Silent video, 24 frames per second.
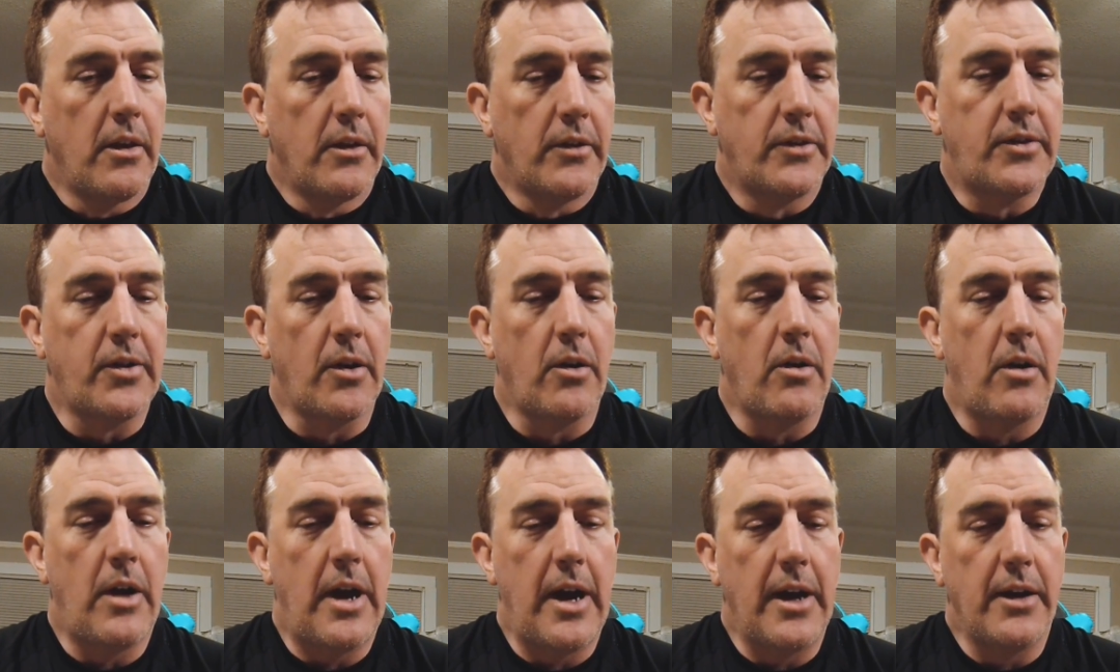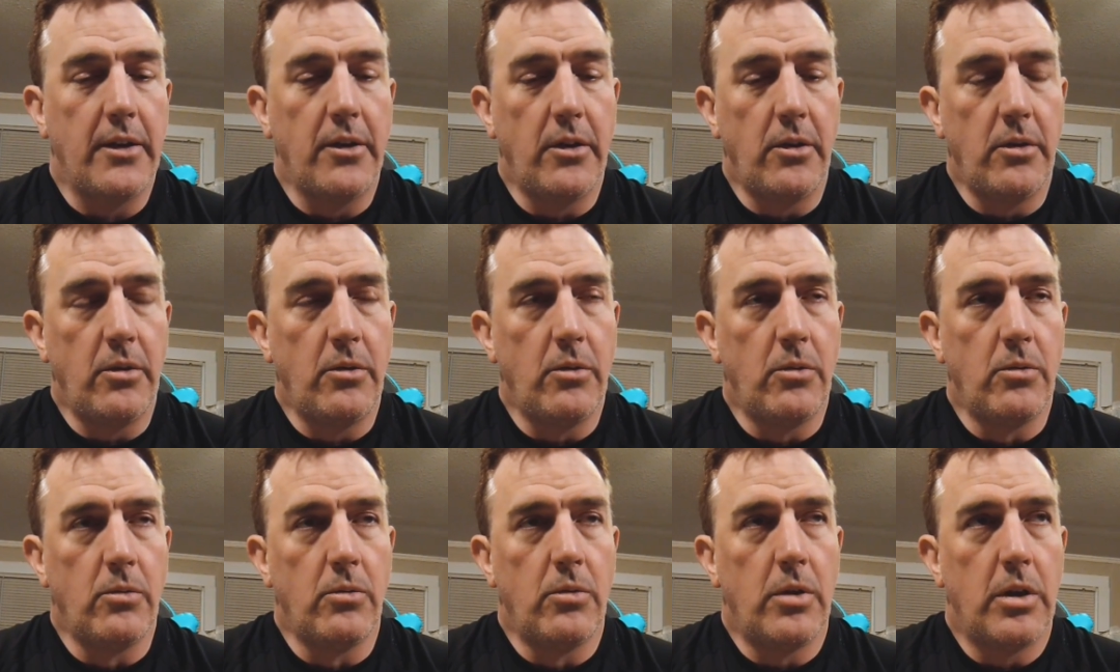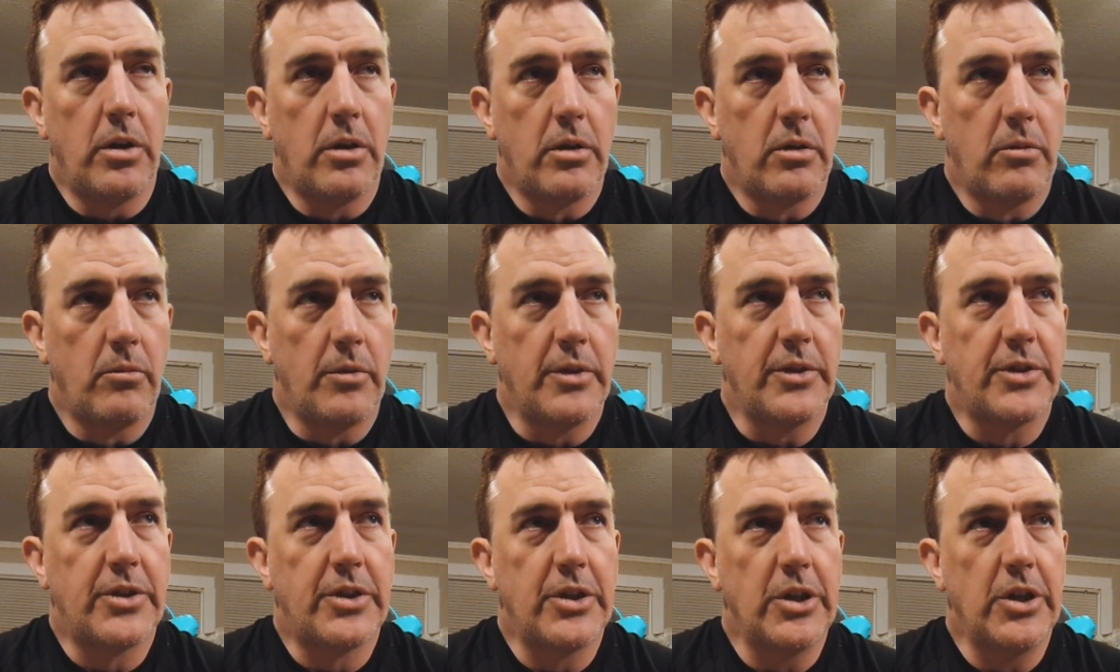So I knew
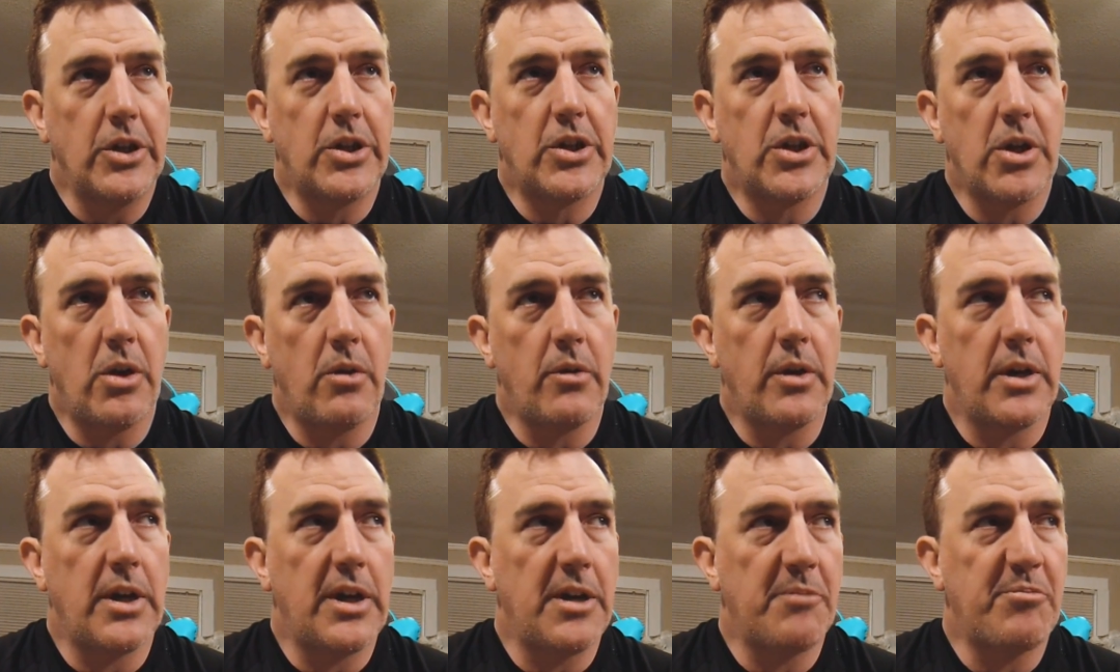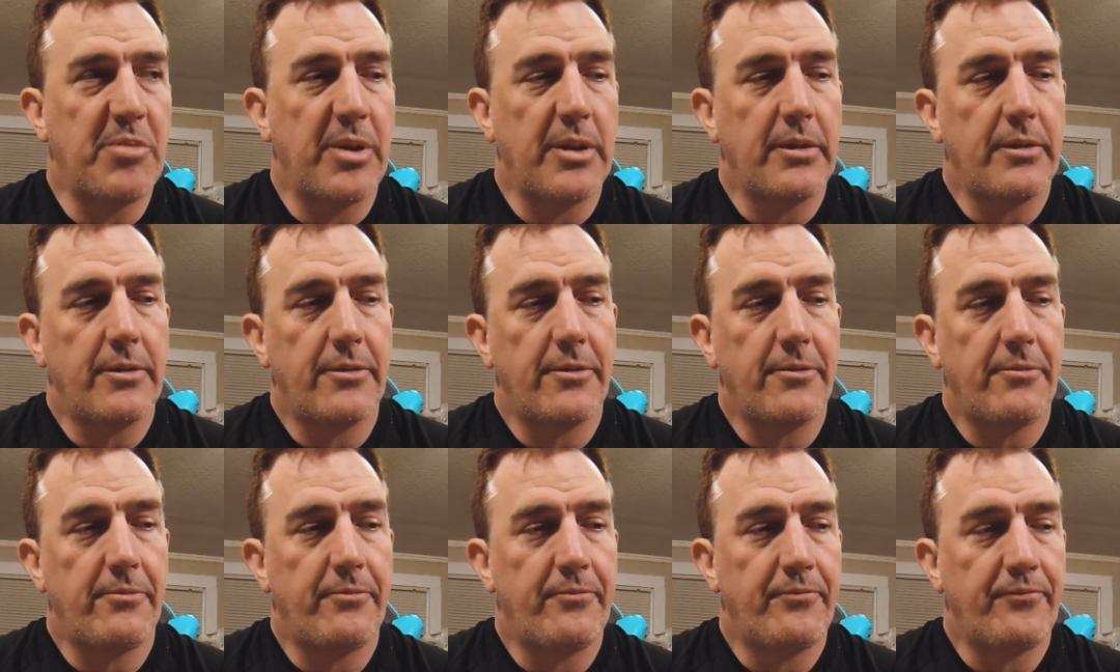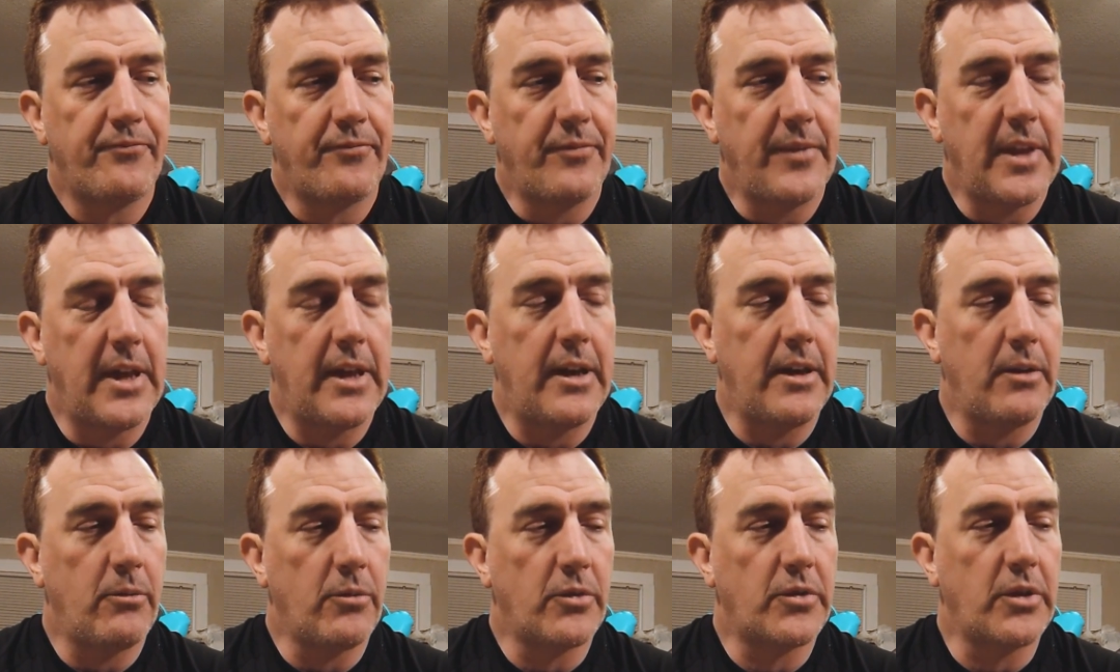when she showed up
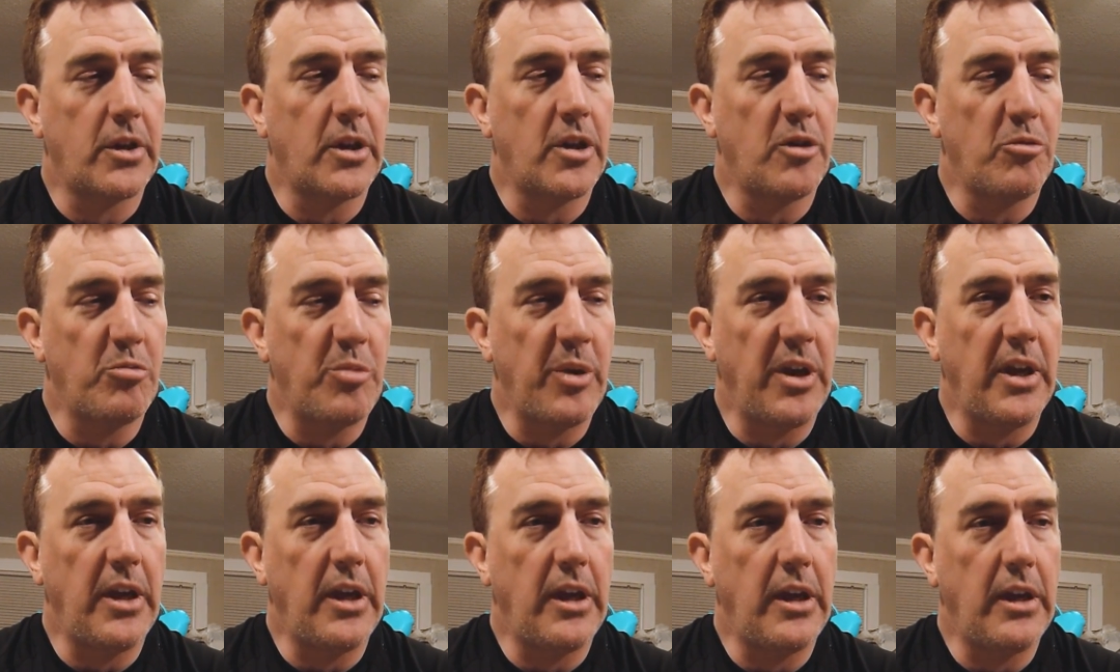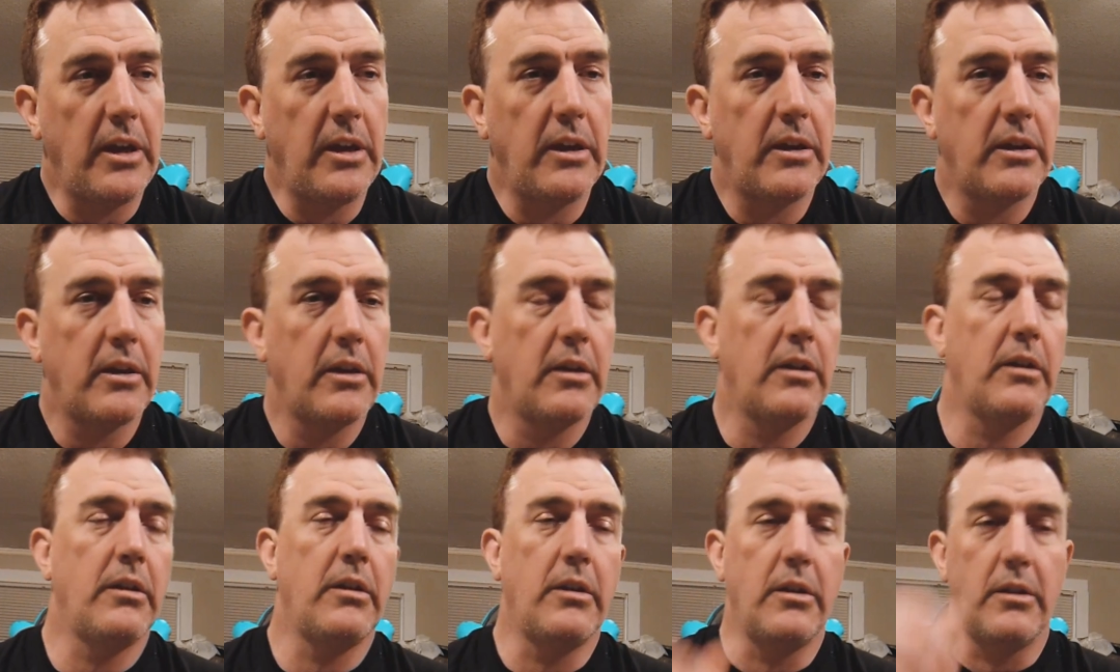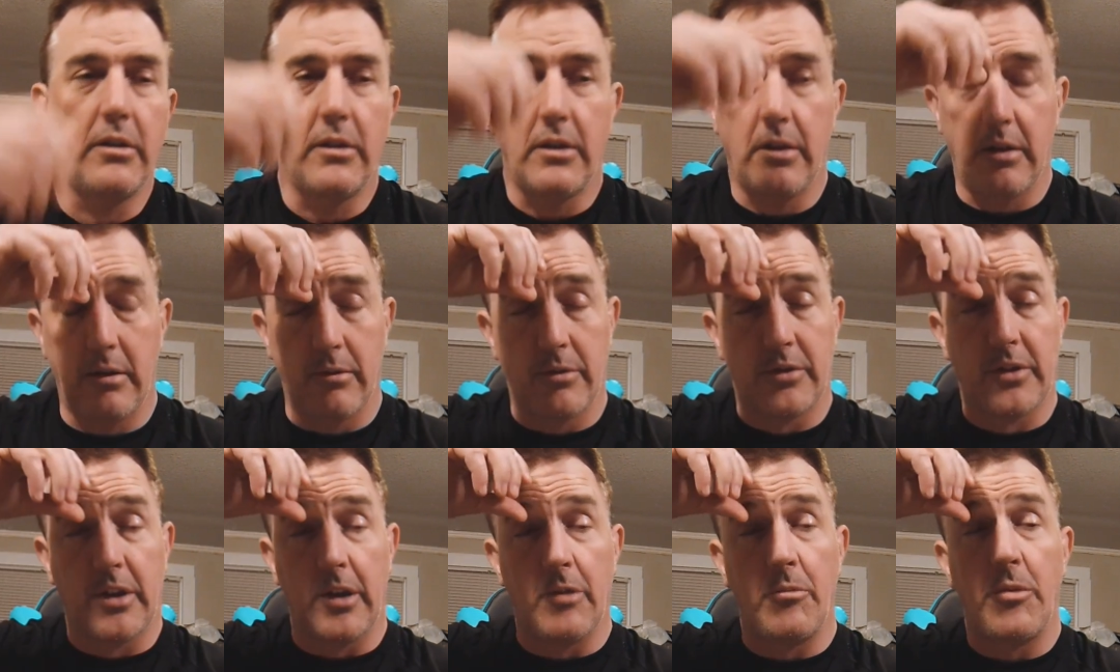that it was going to be
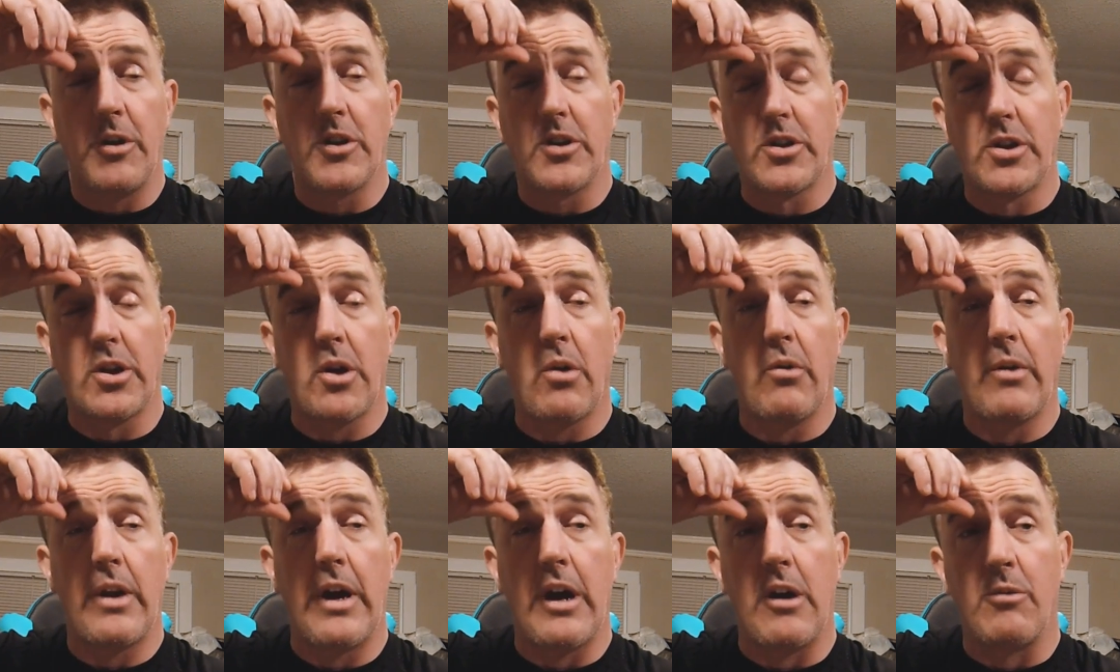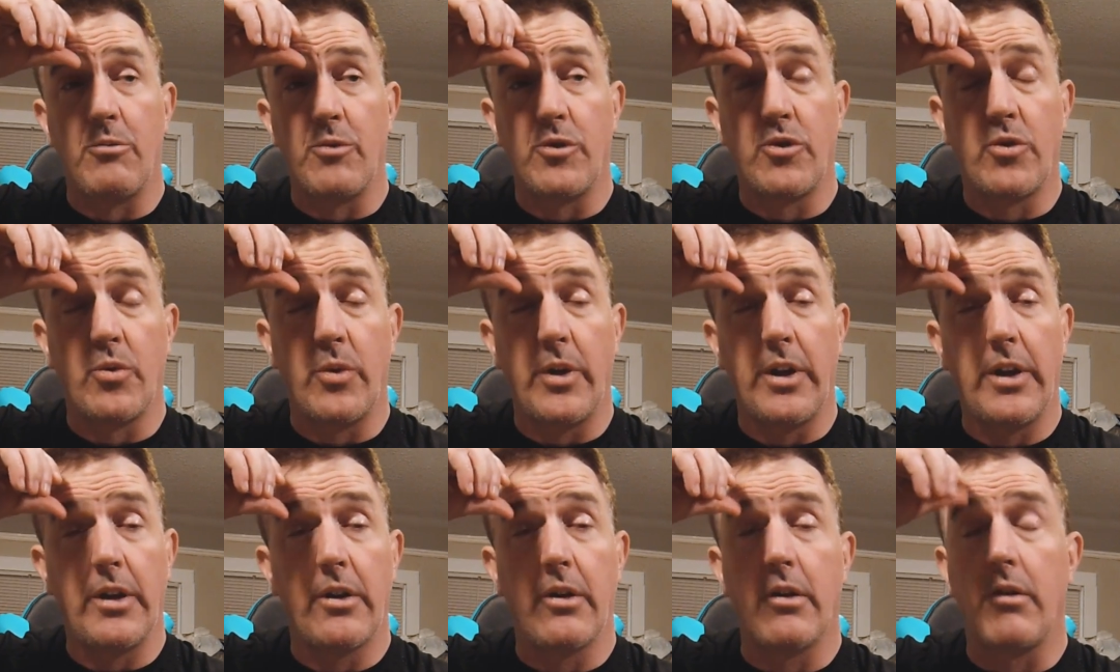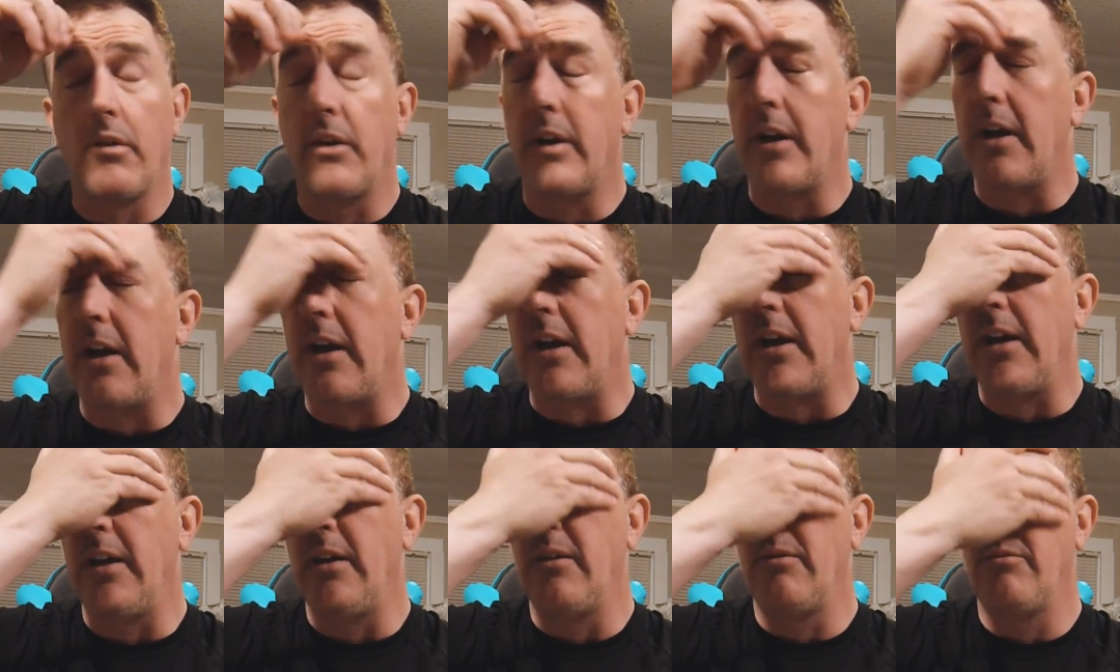a showdown between her and
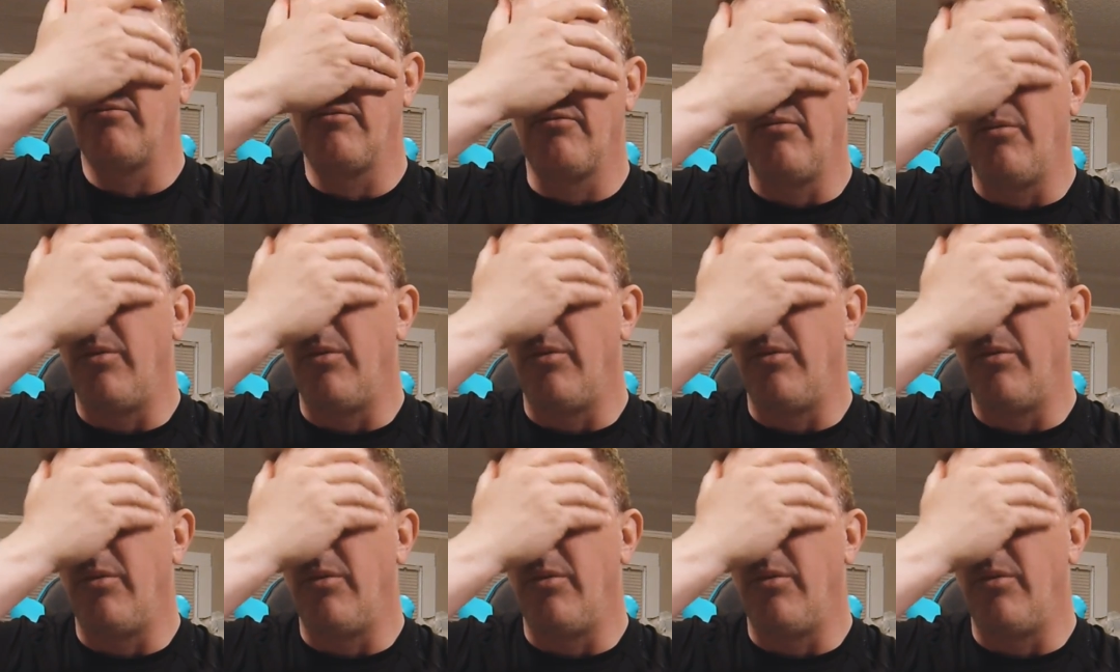I,